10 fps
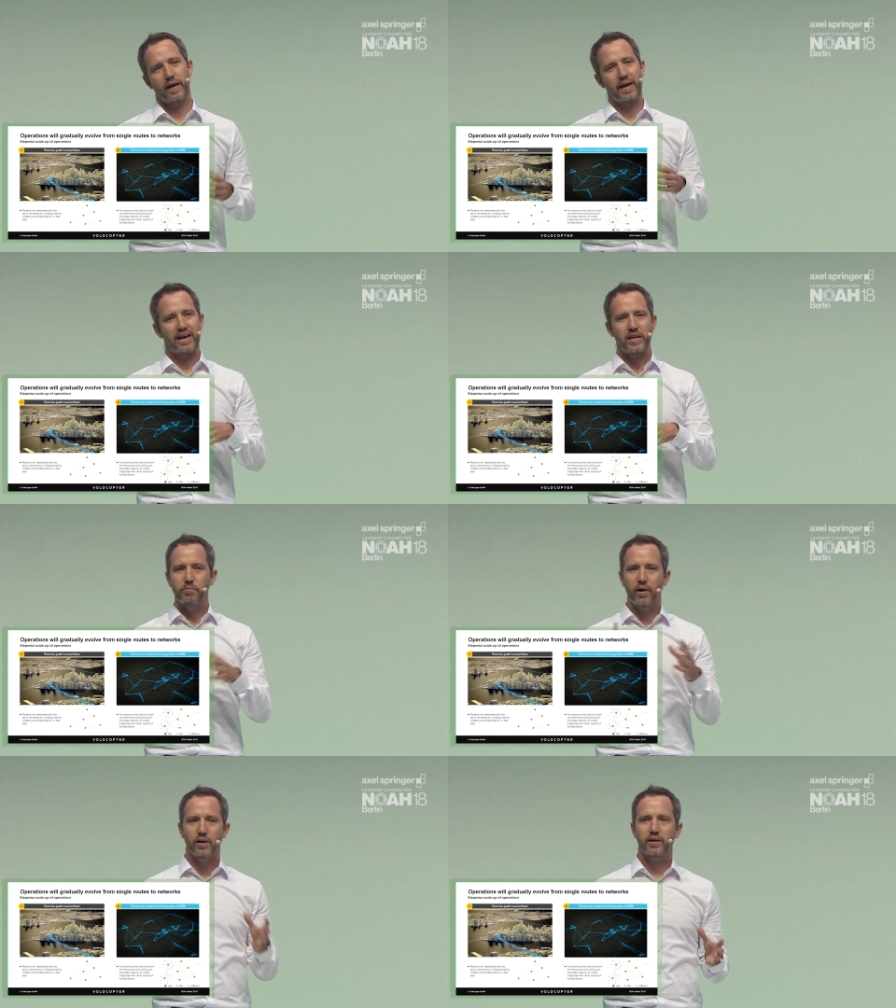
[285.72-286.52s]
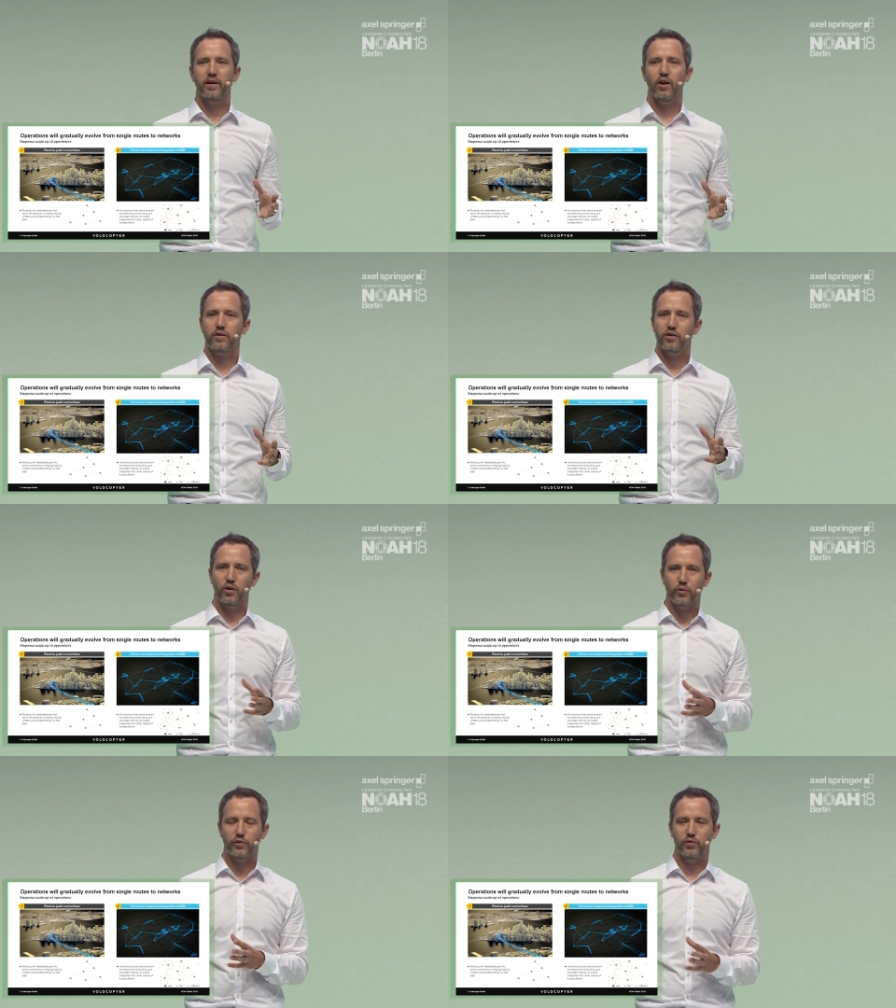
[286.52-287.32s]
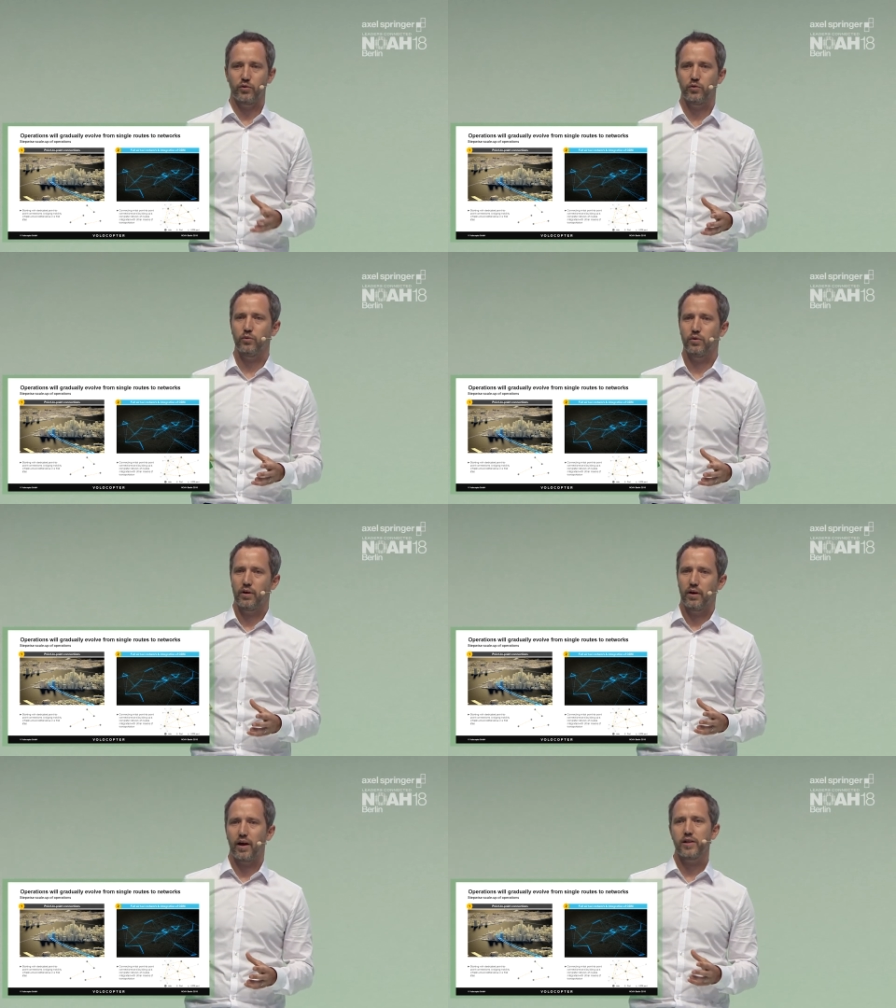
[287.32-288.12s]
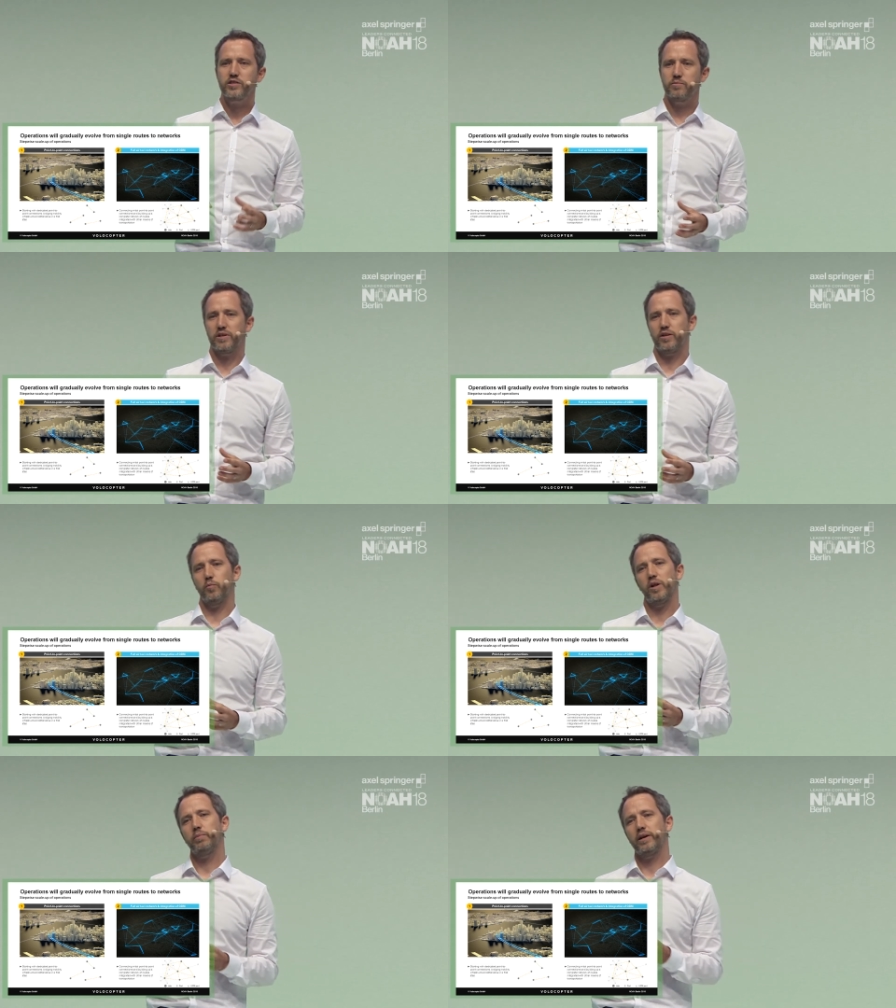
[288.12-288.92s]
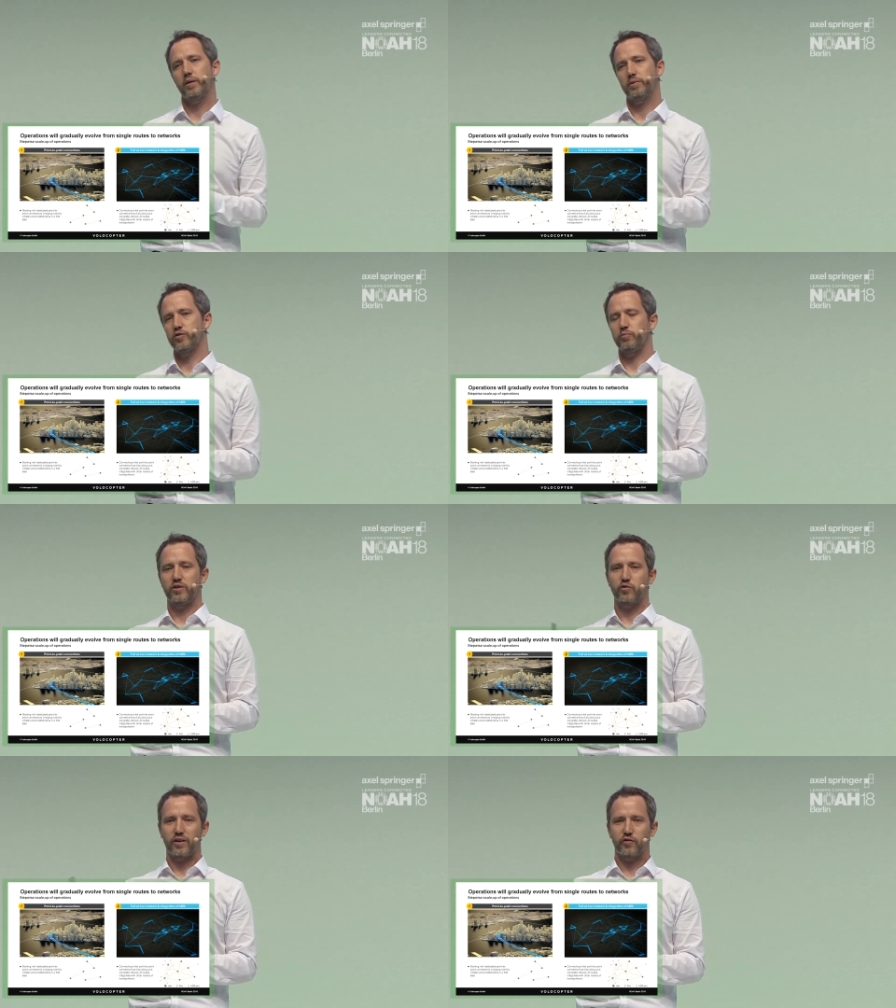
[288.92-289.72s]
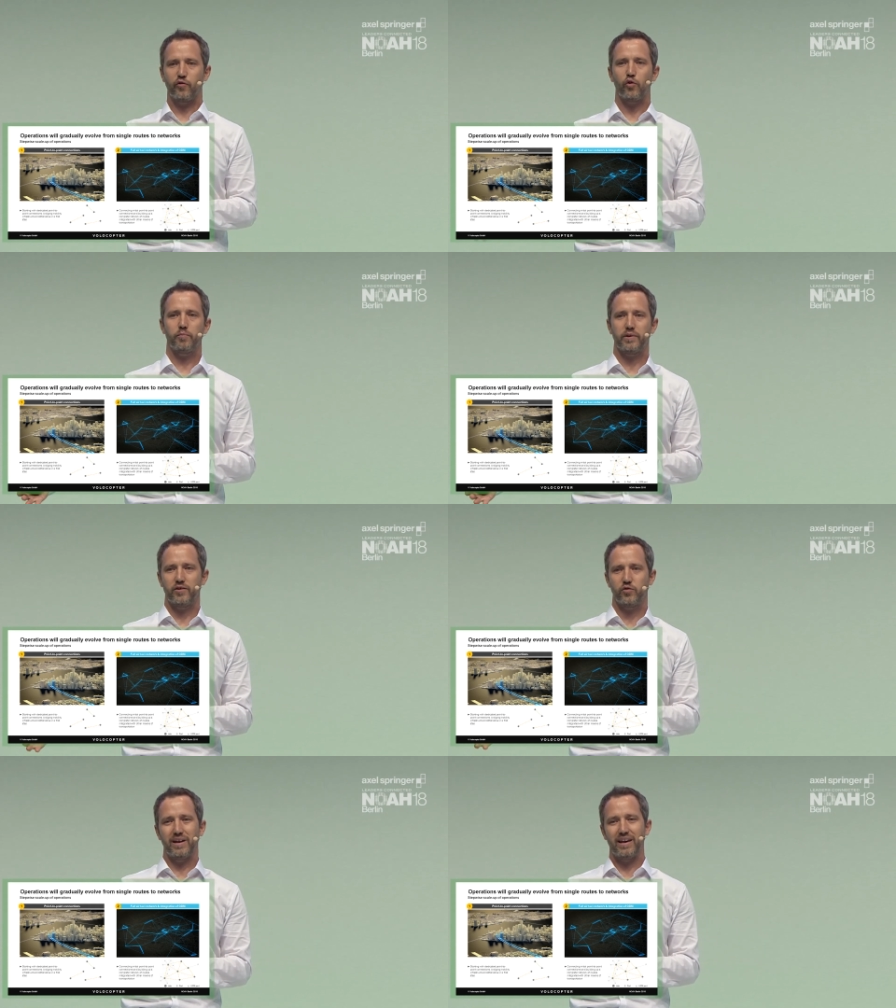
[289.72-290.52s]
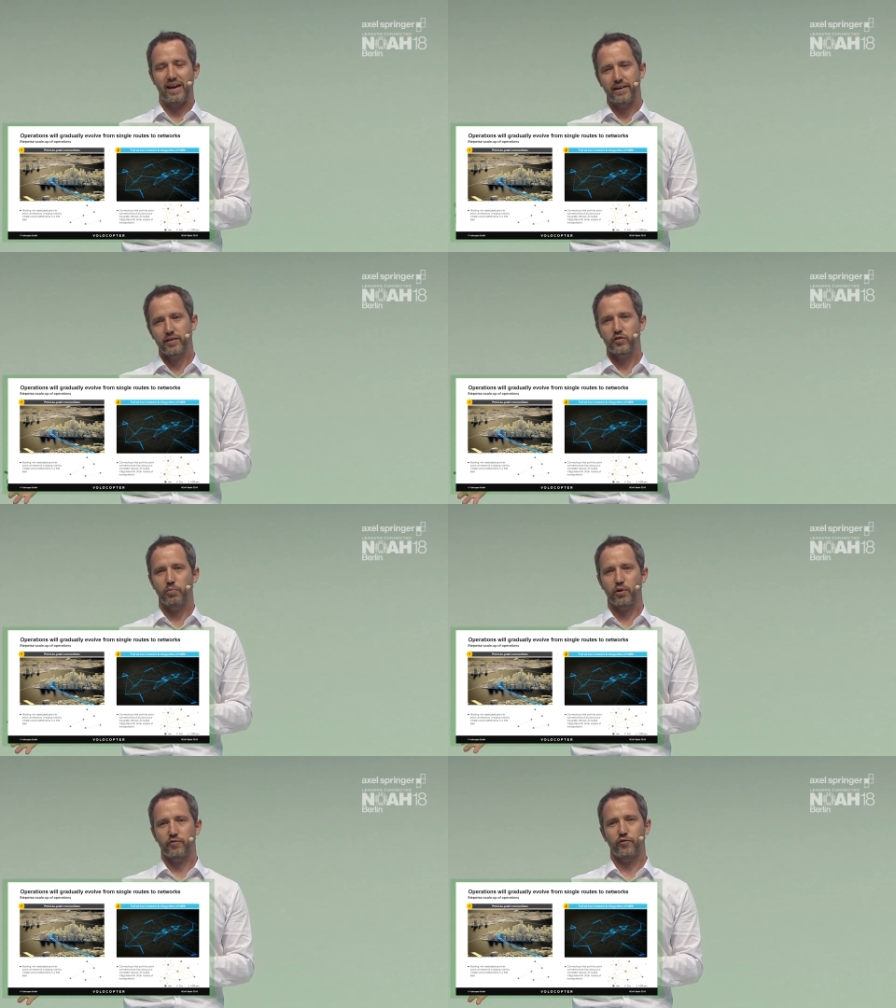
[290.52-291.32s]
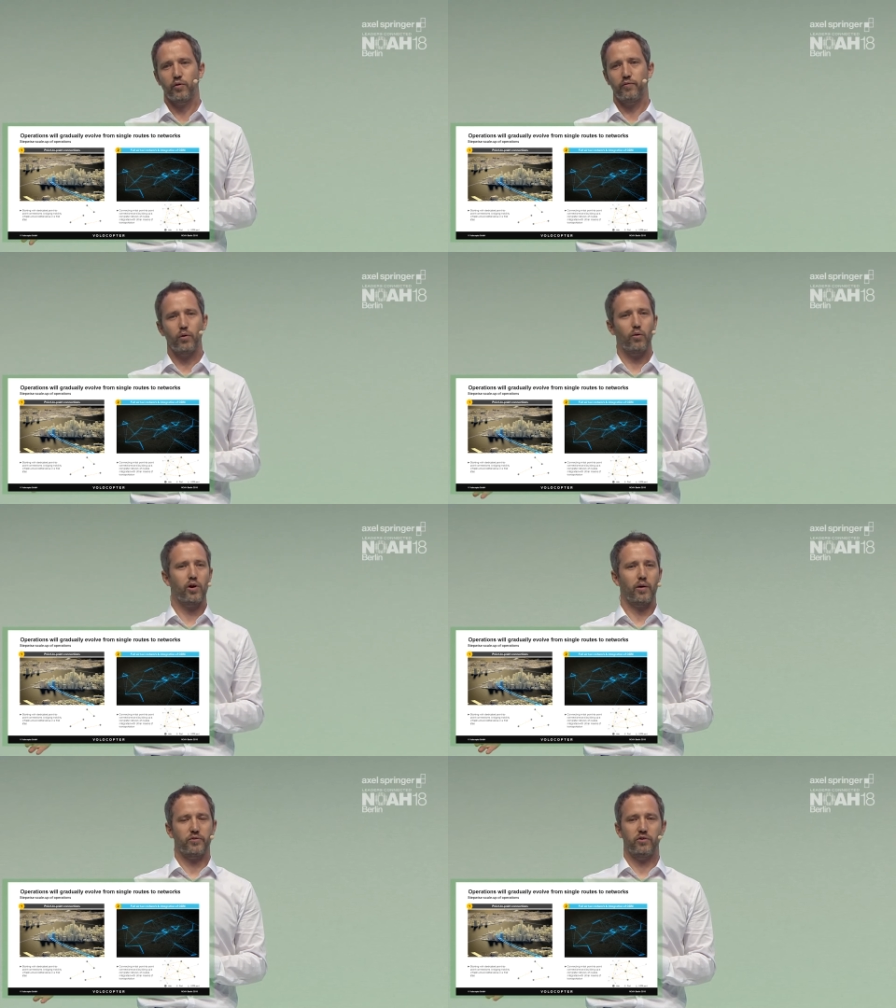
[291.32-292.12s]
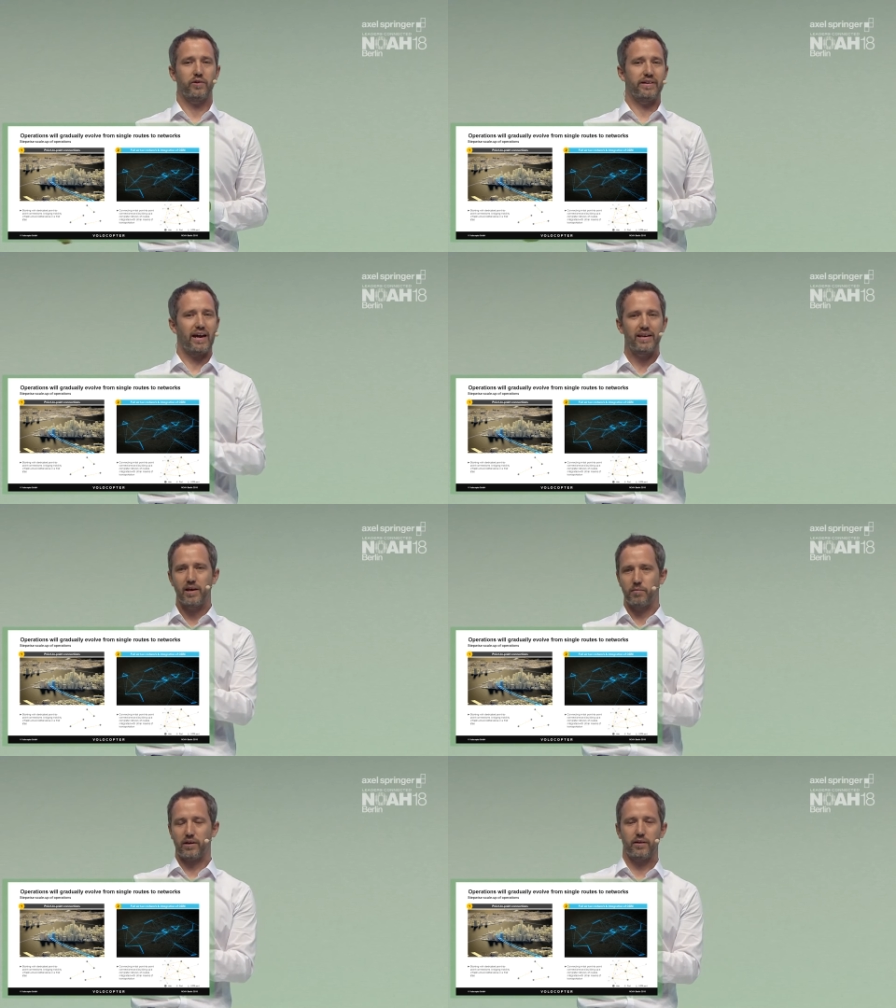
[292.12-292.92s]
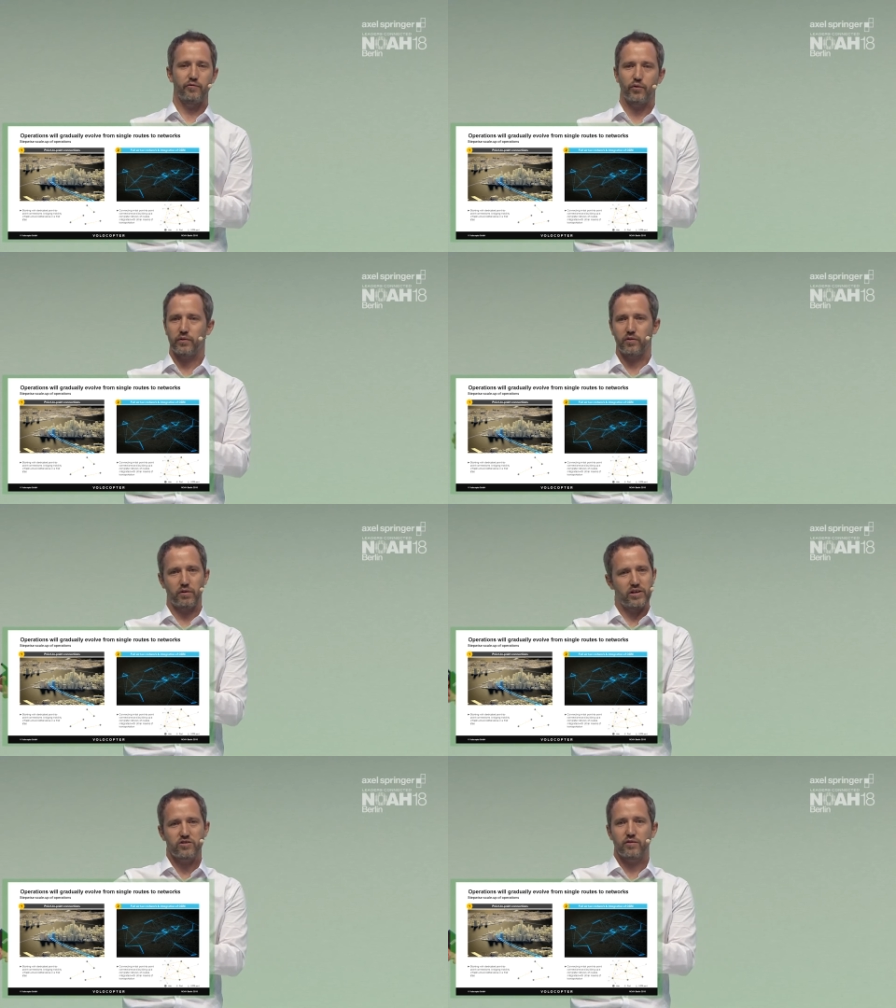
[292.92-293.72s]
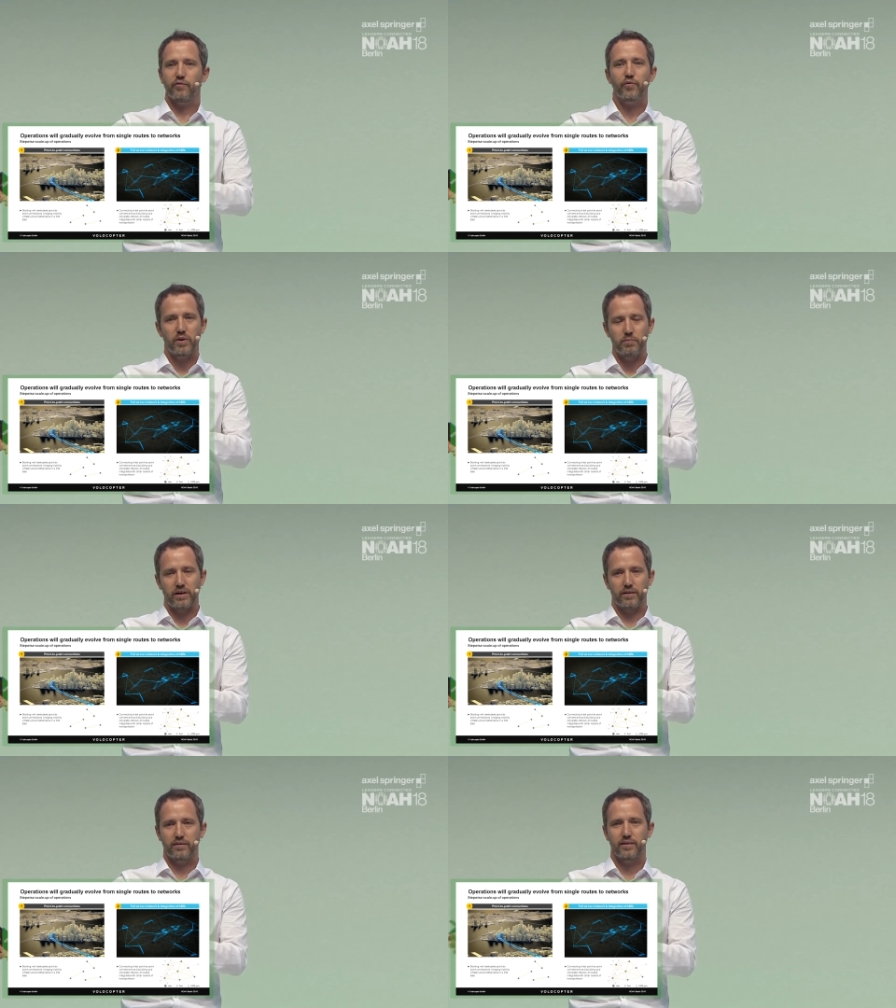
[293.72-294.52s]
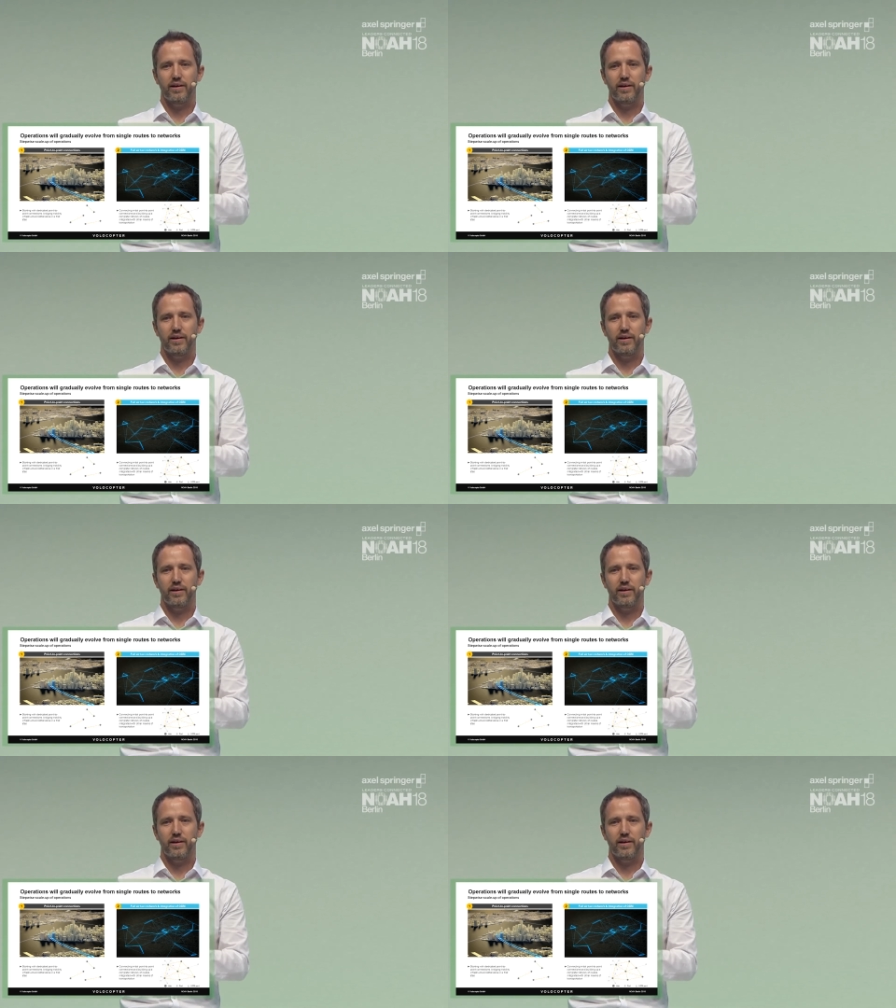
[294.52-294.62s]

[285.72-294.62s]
any parking lot close to you ultimately will be able to be transformed into a landing spot for a volocopter dynamically for the duration of three minutes.